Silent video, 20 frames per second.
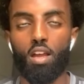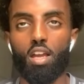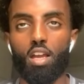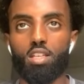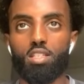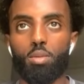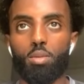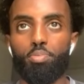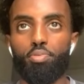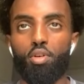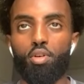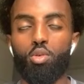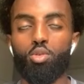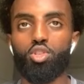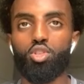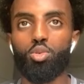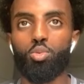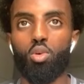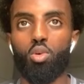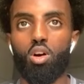his
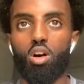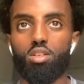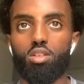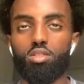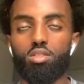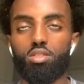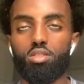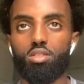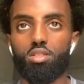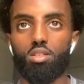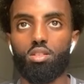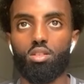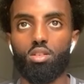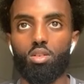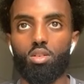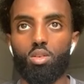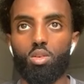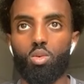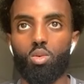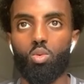approach was
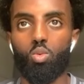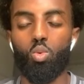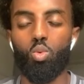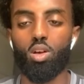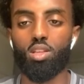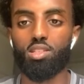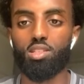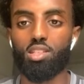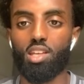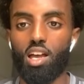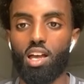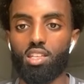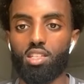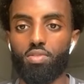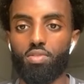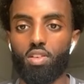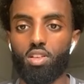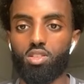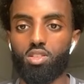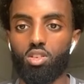one
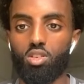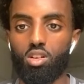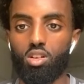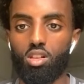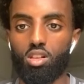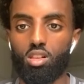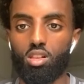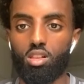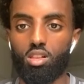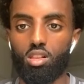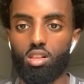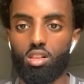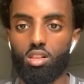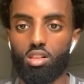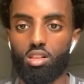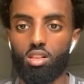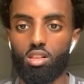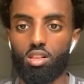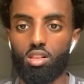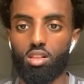size fits all
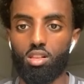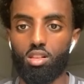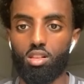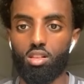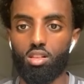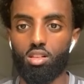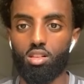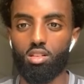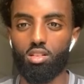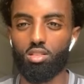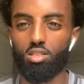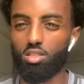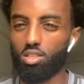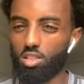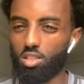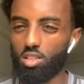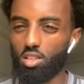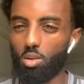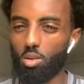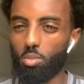
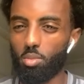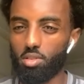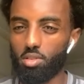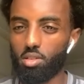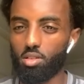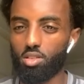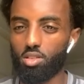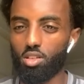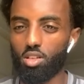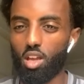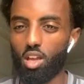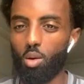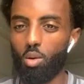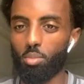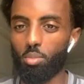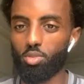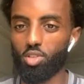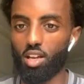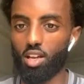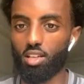to zoom is to get
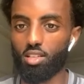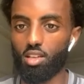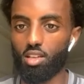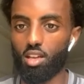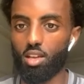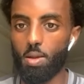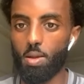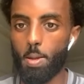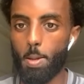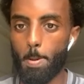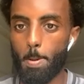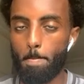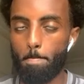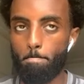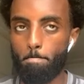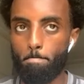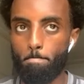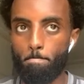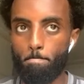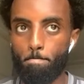what I'm trying to say?
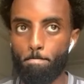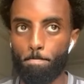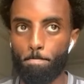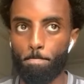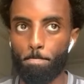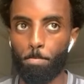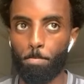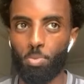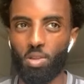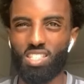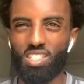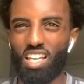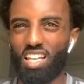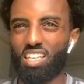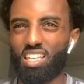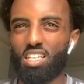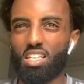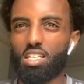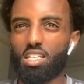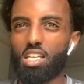It's
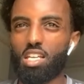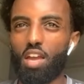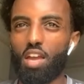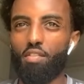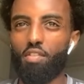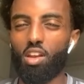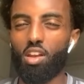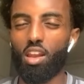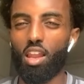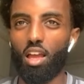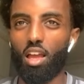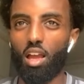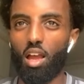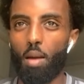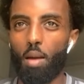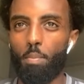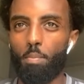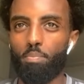like you're giving like